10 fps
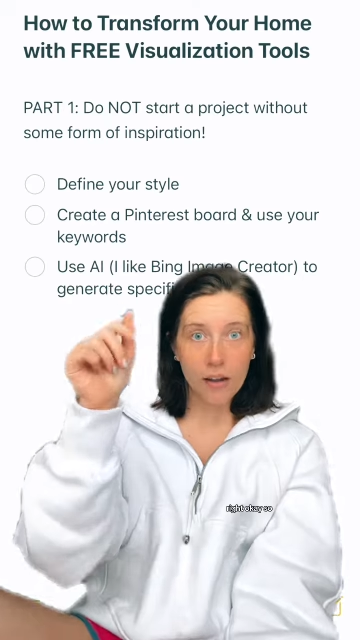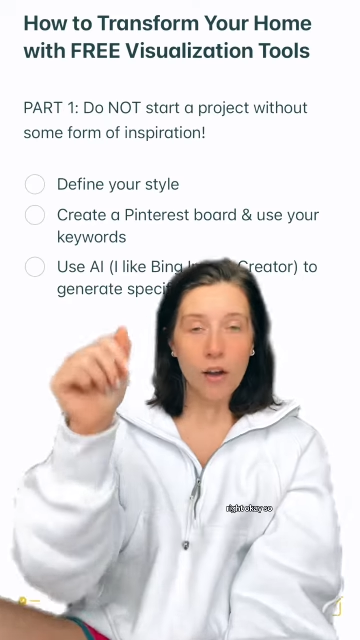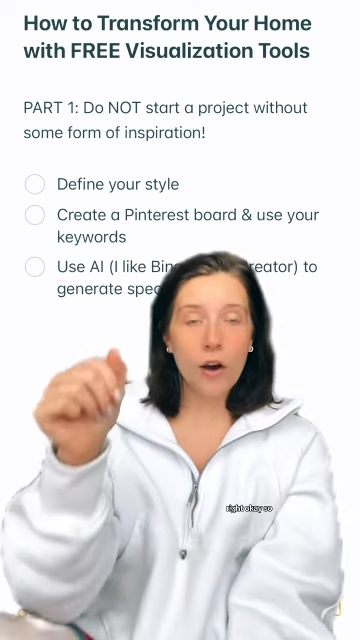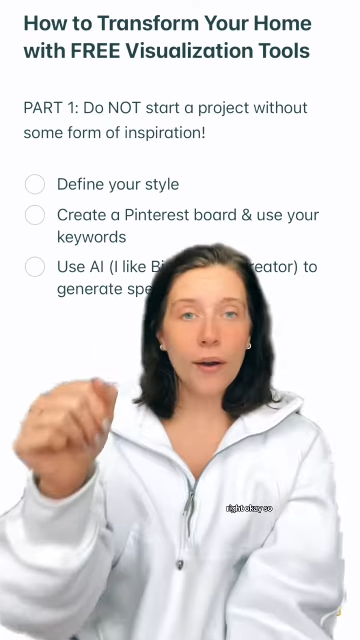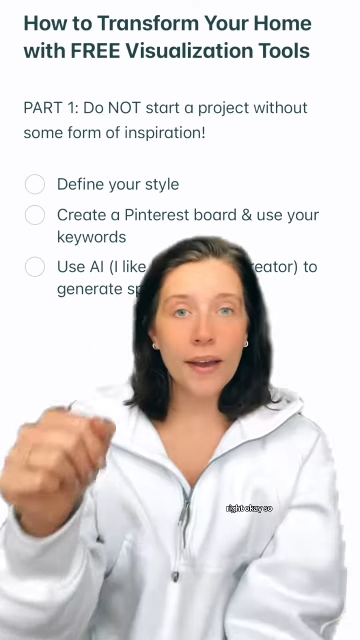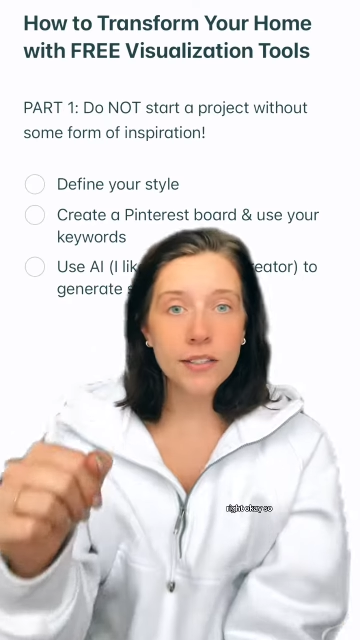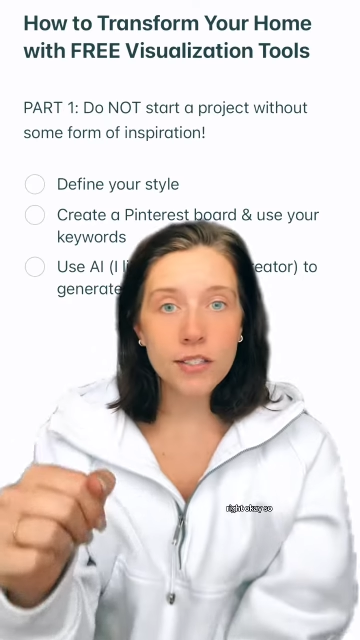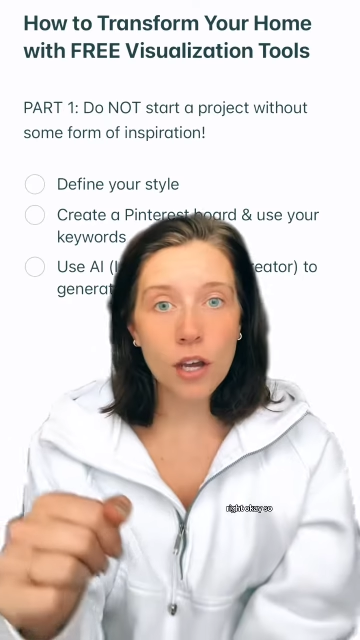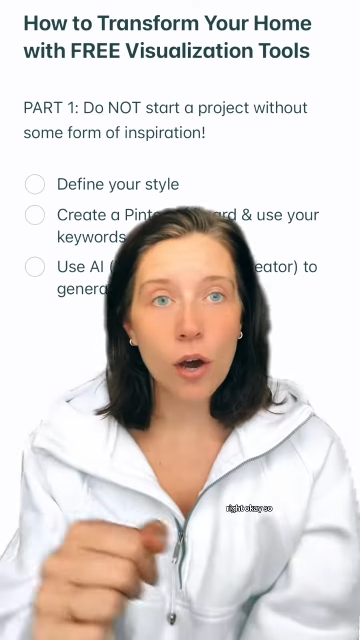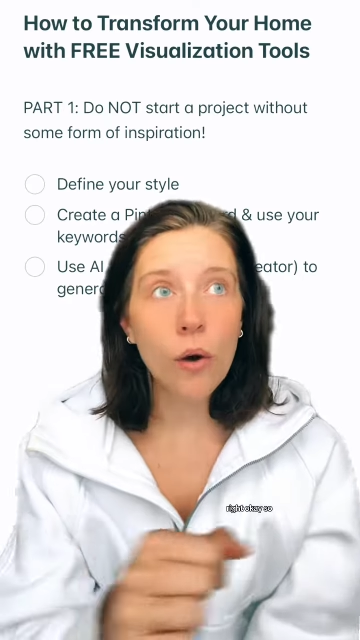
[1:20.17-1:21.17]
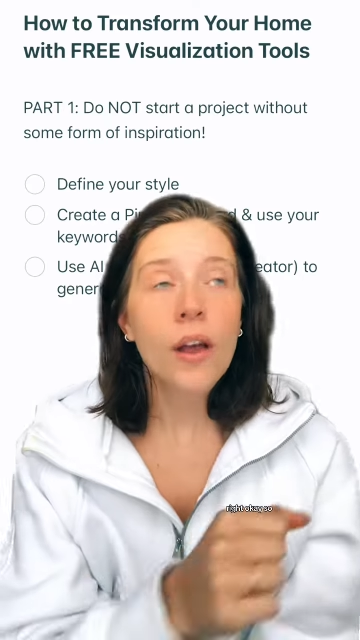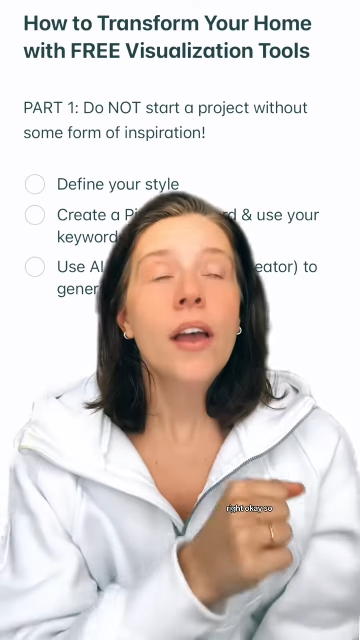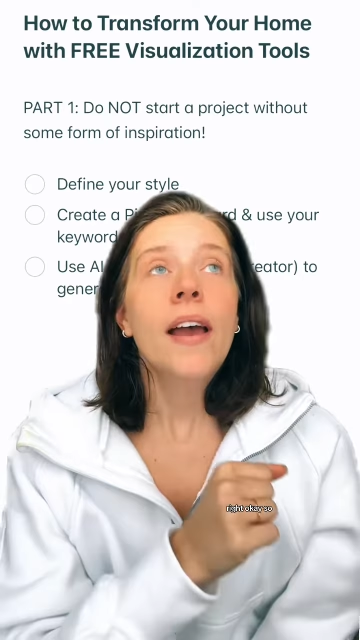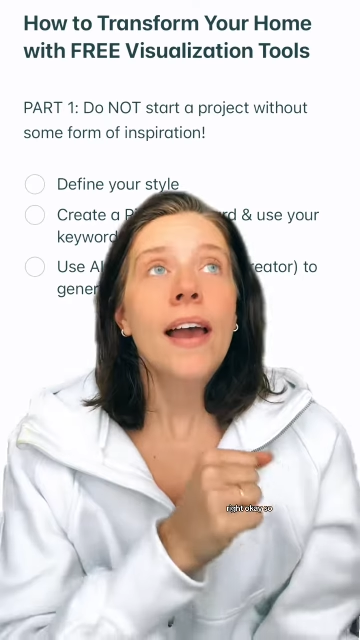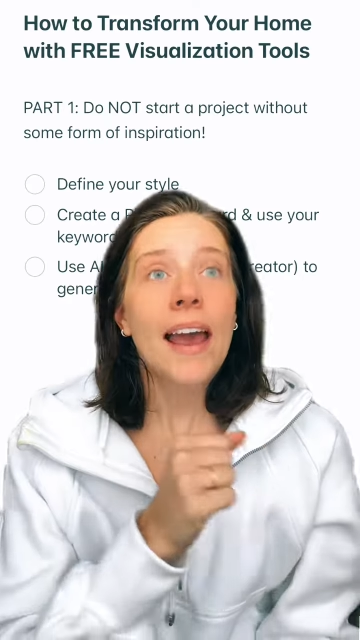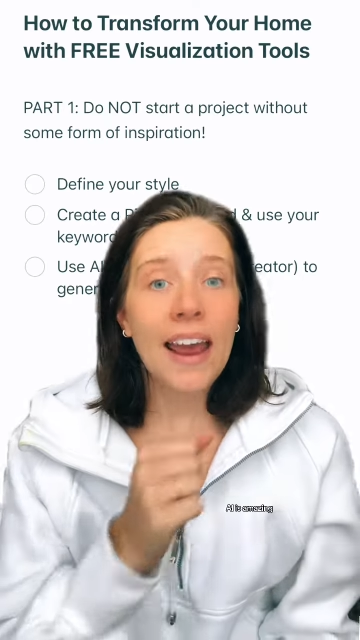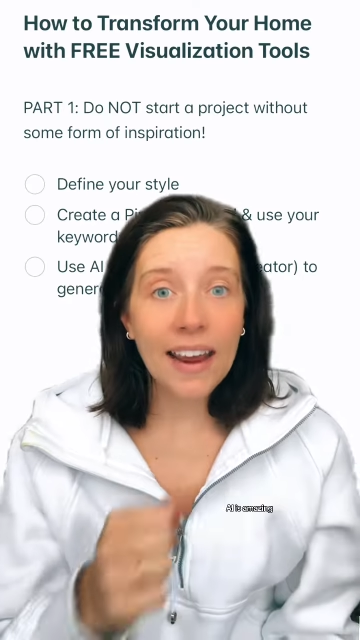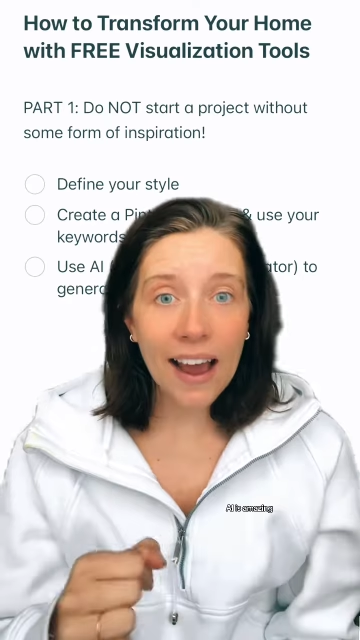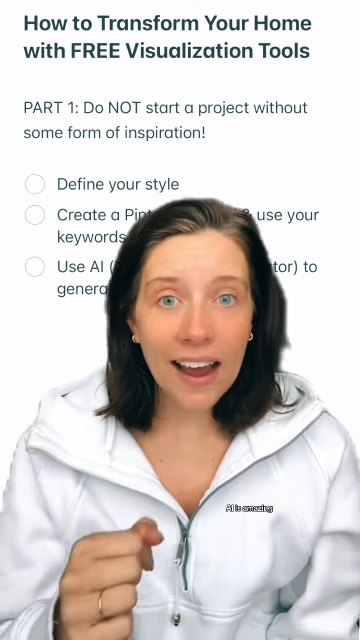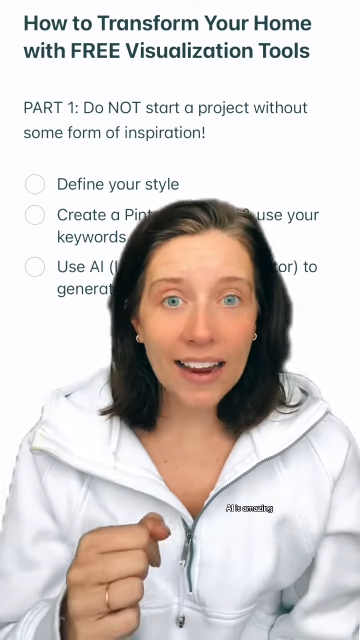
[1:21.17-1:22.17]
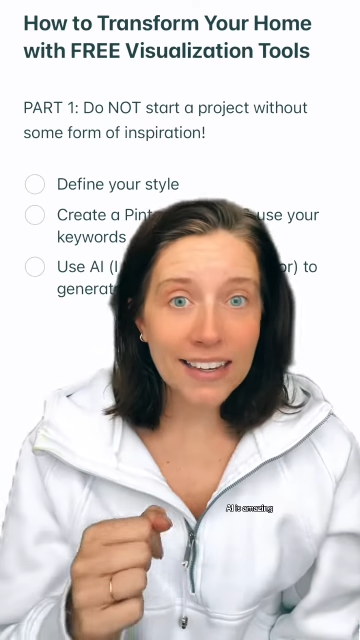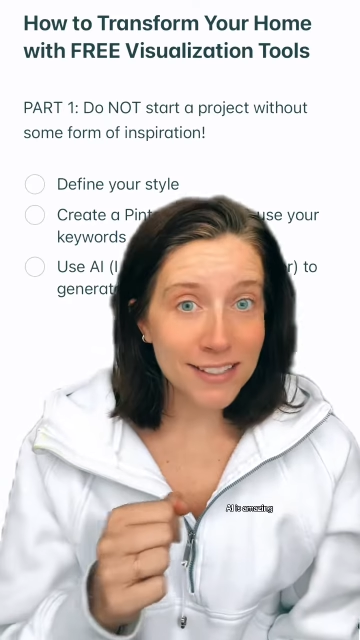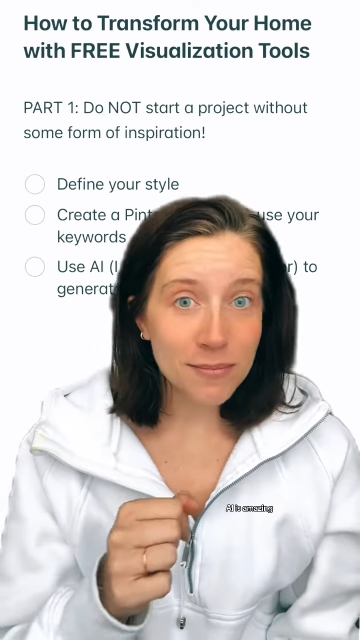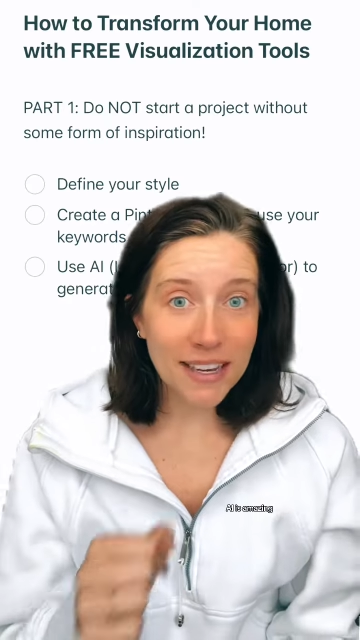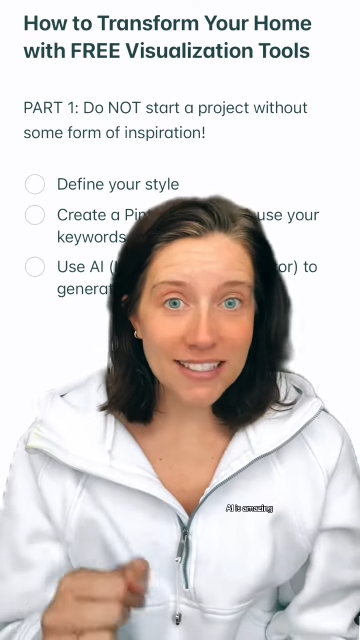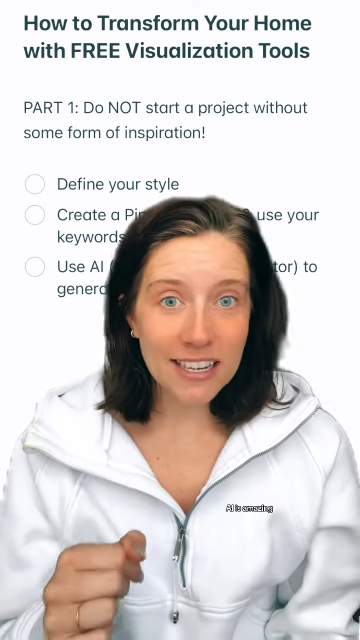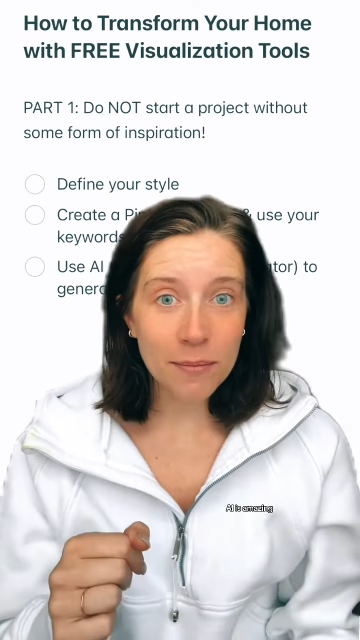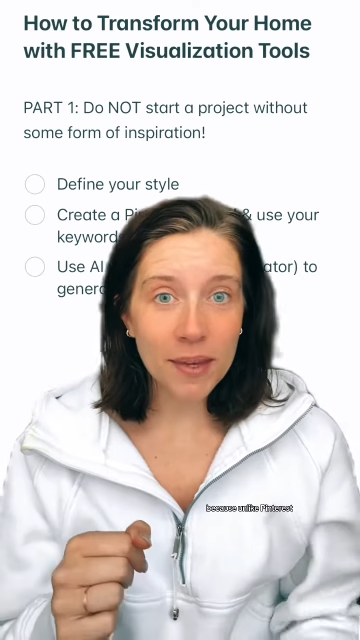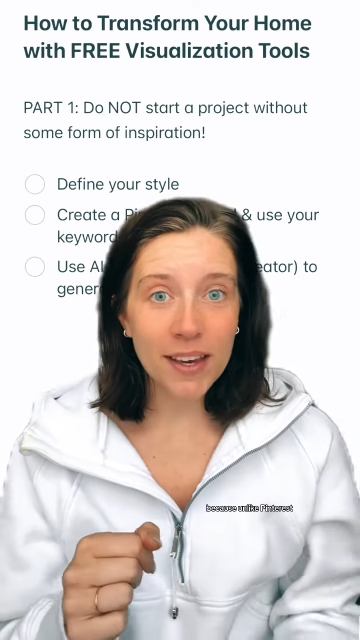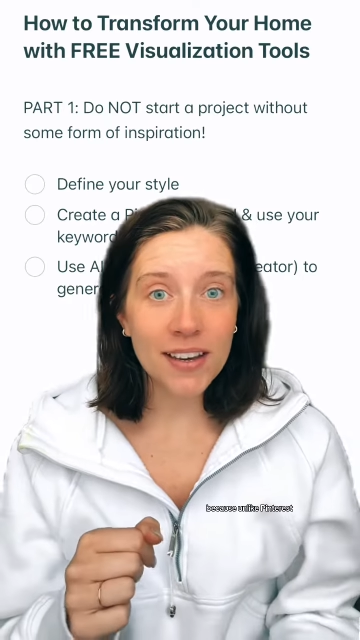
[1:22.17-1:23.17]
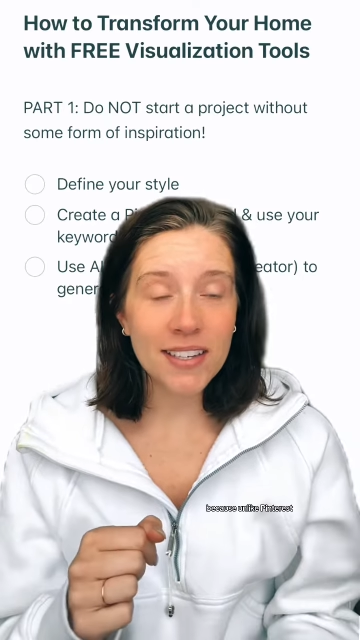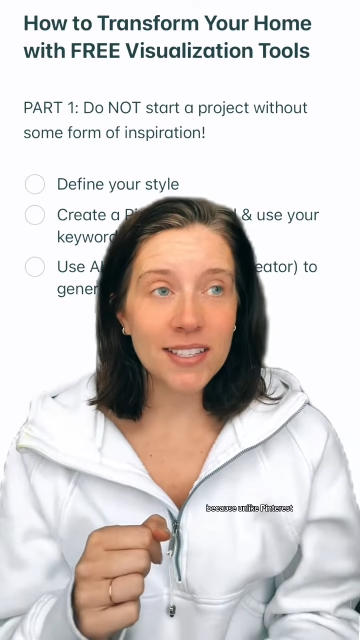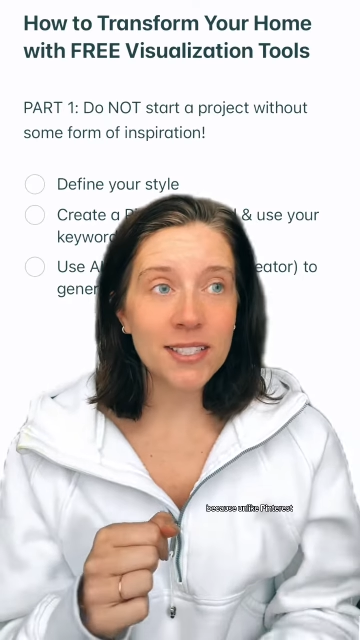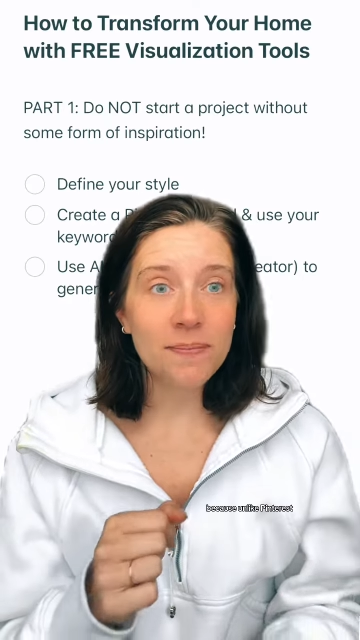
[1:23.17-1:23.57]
Okay, so AI is amazing because